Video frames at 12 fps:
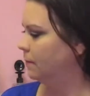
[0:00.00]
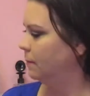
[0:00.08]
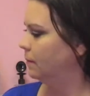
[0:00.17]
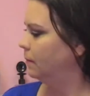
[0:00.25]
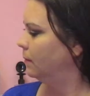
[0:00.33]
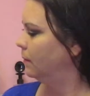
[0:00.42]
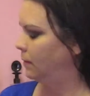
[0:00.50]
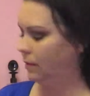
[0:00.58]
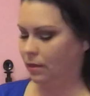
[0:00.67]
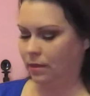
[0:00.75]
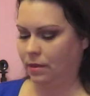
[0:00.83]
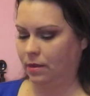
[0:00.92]

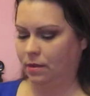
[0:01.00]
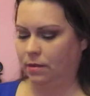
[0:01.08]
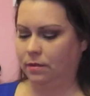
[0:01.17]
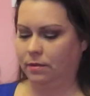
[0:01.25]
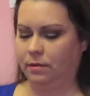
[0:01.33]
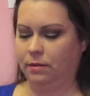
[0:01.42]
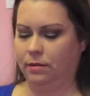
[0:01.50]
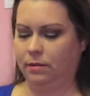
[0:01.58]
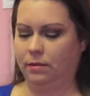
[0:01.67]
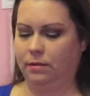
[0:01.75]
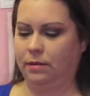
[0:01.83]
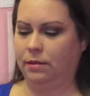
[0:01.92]

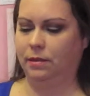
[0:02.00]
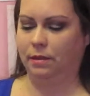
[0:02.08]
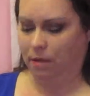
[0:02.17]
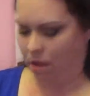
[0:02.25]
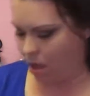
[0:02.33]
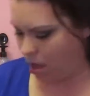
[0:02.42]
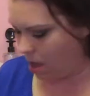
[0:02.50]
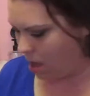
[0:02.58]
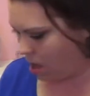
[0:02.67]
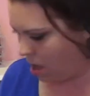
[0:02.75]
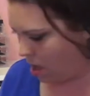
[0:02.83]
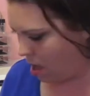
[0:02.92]

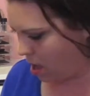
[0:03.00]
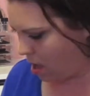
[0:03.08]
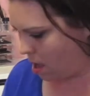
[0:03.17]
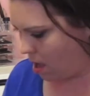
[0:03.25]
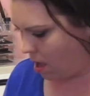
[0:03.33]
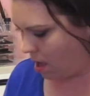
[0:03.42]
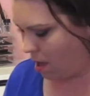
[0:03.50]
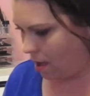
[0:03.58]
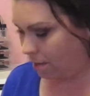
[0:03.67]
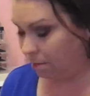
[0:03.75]
(silence)